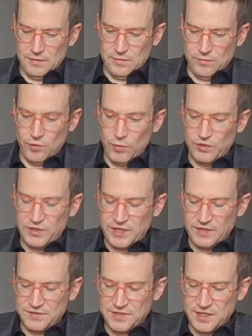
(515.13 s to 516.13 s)
What would they
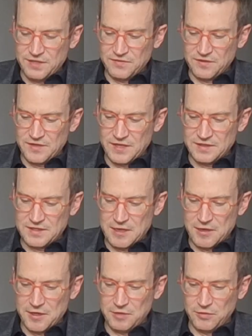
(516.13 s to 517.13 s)
have seen of the things
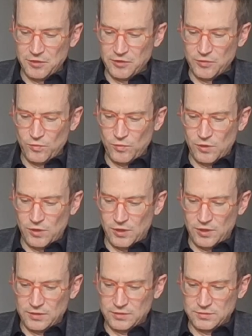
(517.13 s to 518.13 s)
carried along the
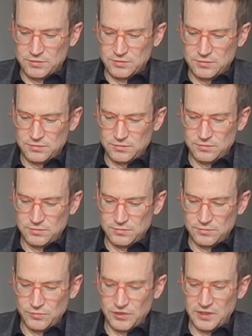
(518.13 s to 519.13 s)
wall?
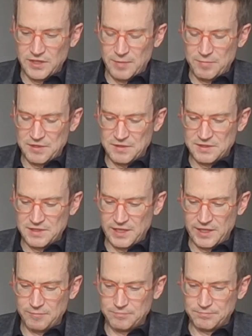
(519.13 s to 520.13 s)
Would it not be the
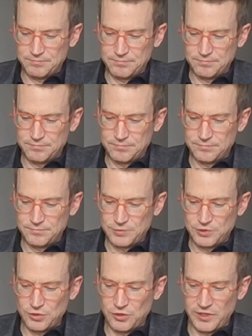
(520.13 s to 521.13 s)
same?
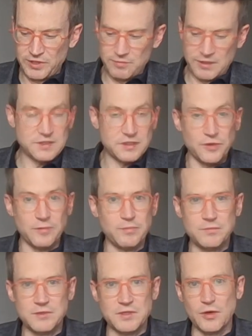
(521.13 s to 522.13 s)
Surely, right? So
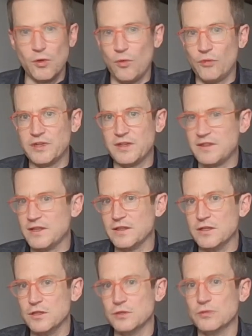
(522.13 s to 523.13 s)
the only thing that
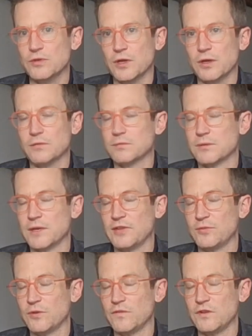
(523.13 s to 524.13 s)
you know as
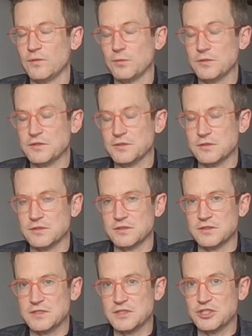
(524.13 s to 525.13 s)
one of these prisoners
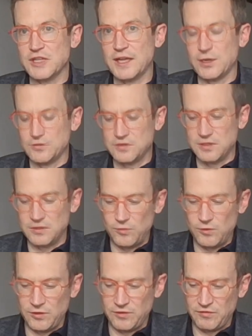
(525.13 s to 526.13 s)
is the shadows on the
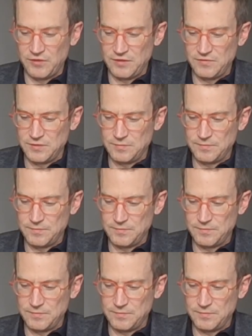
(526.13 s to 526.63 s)
wall in front of you.